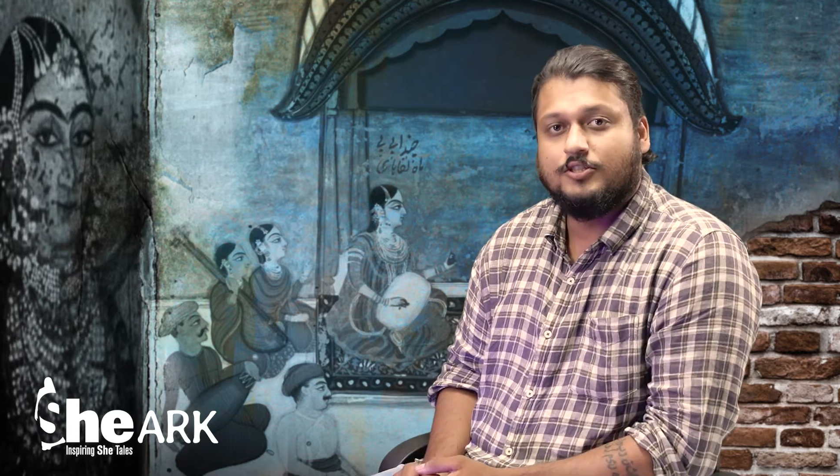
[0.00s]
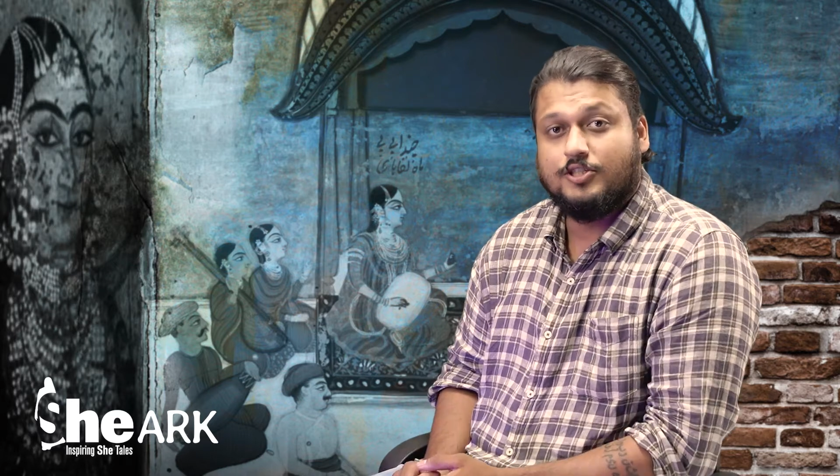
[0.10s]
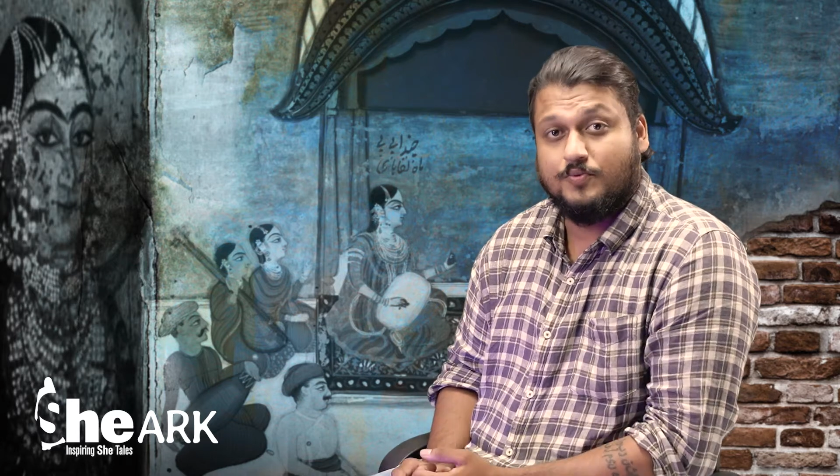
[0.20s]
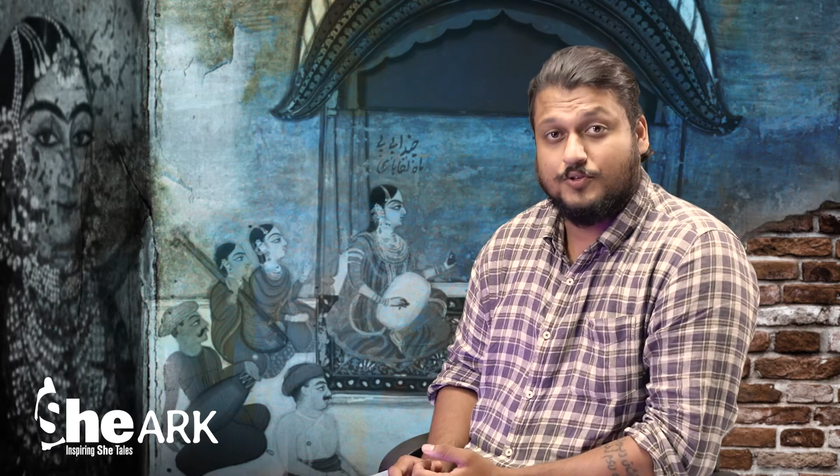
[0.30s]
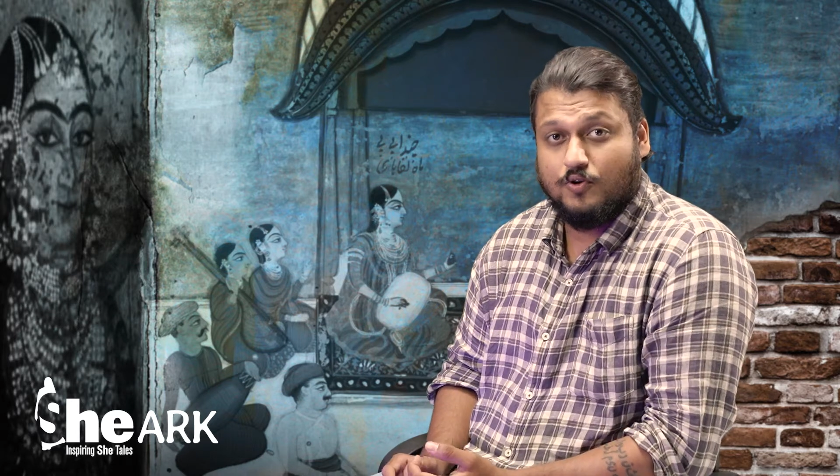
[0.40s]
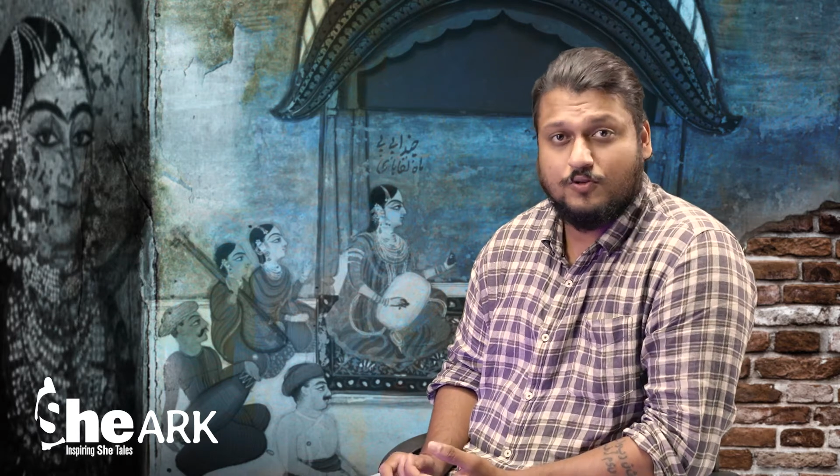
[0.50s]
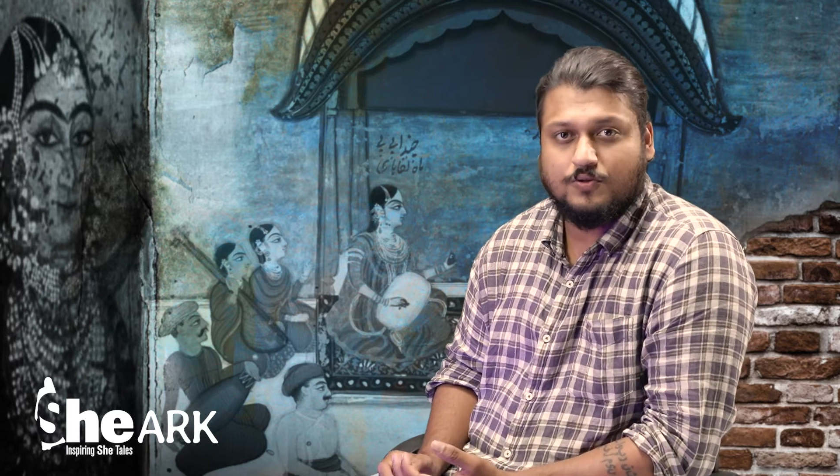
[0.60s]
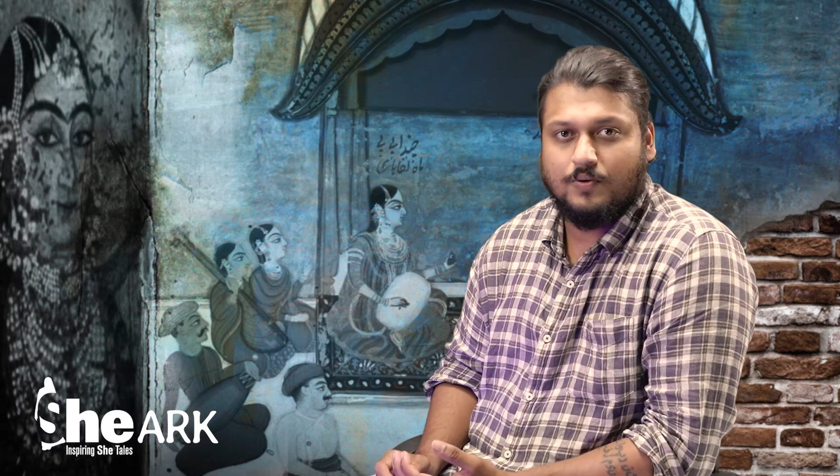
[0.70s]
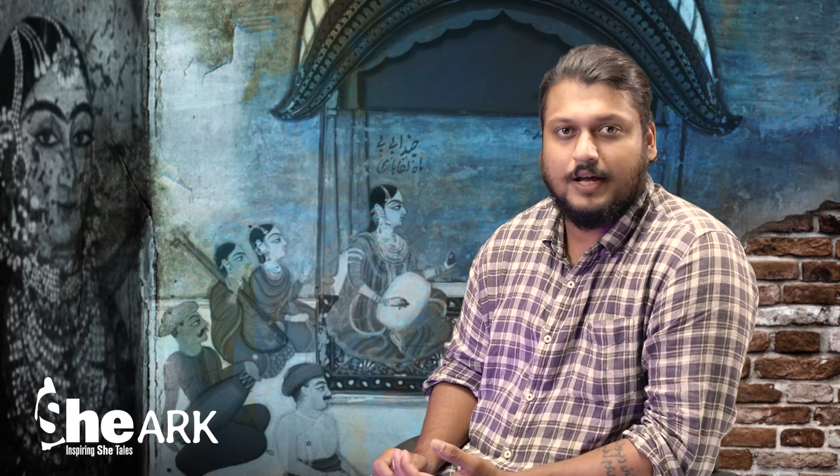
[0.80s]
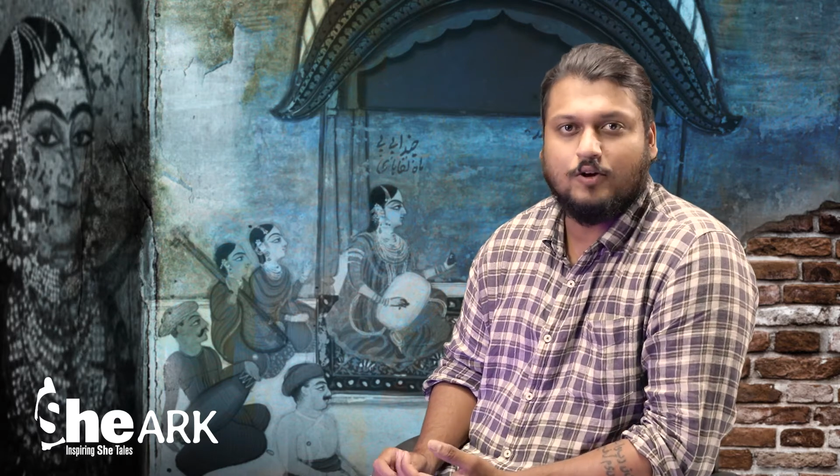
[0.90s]
She was
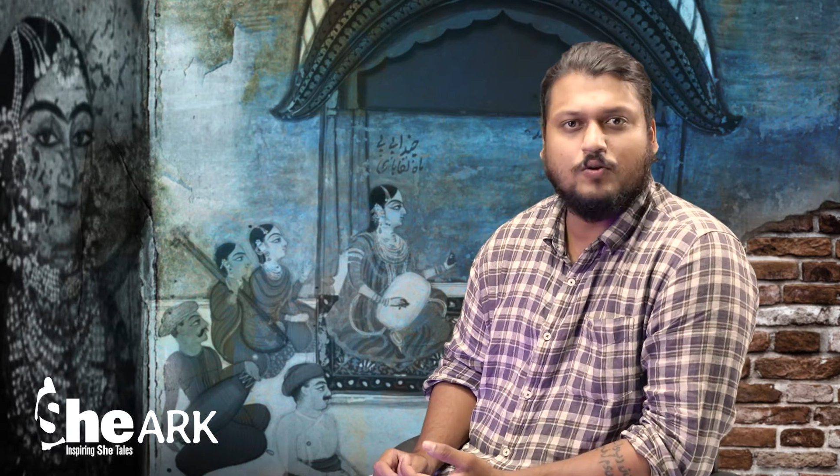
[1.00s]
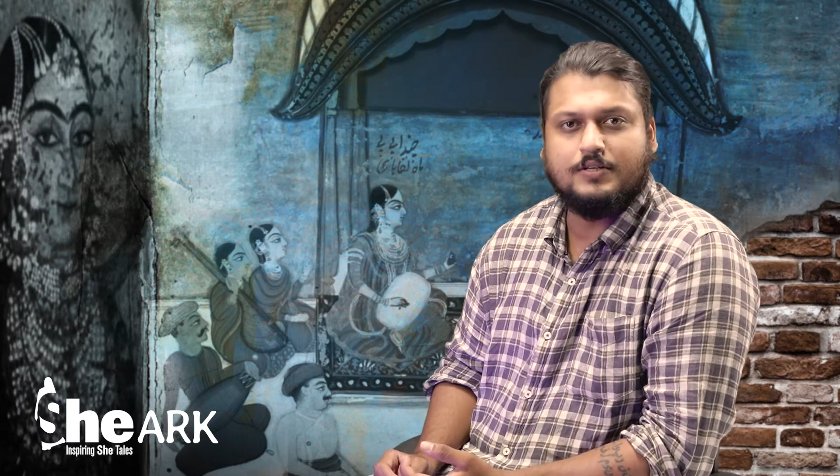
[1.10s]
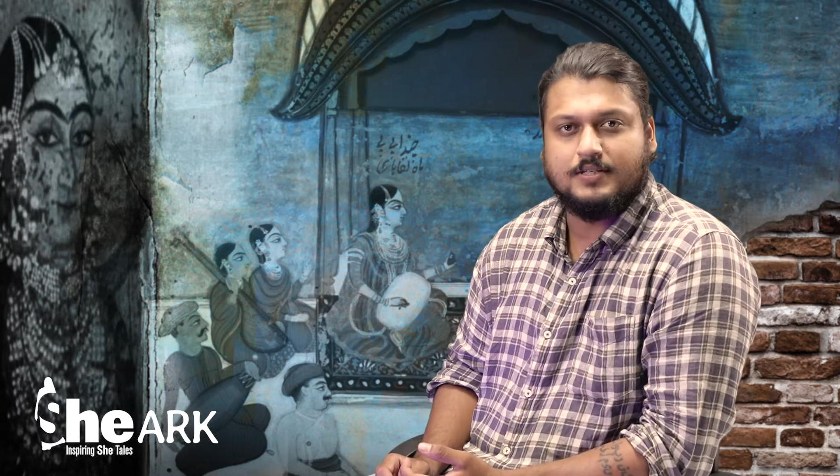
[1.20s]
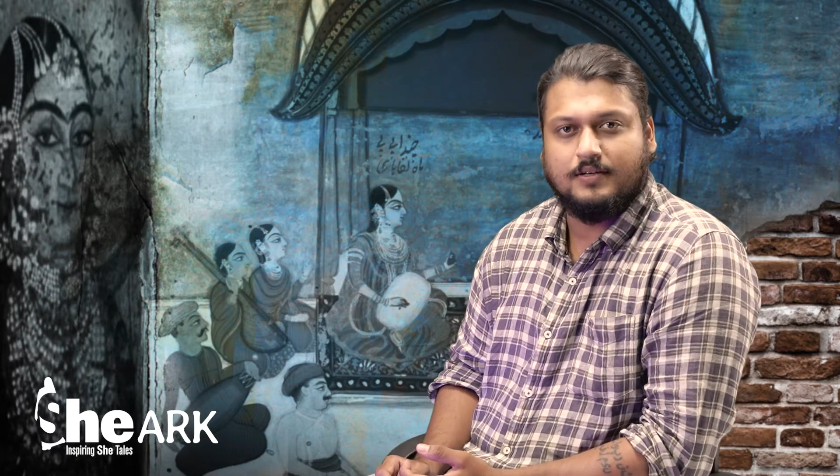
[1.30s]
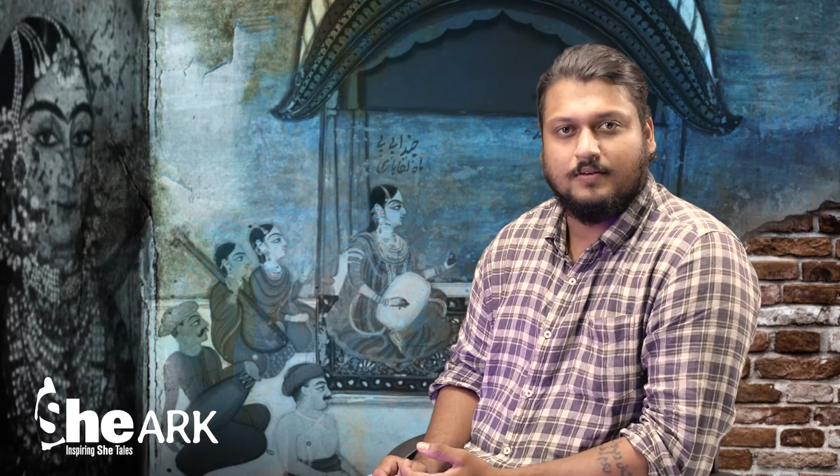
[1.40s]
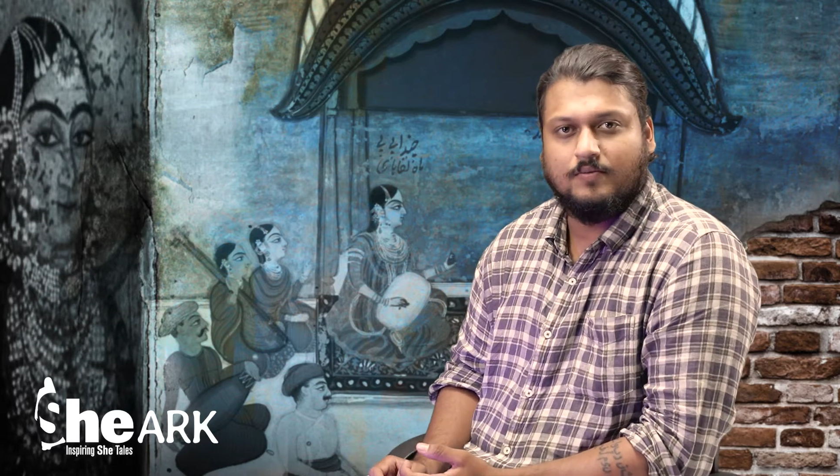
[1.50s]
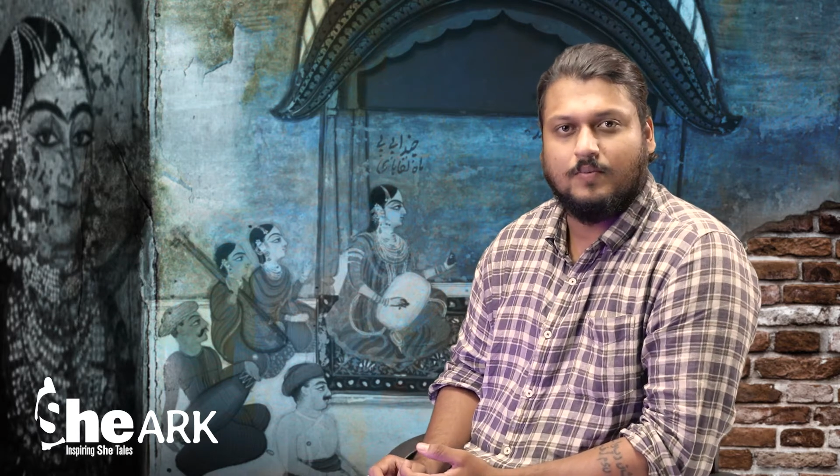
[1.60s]
also a courtesan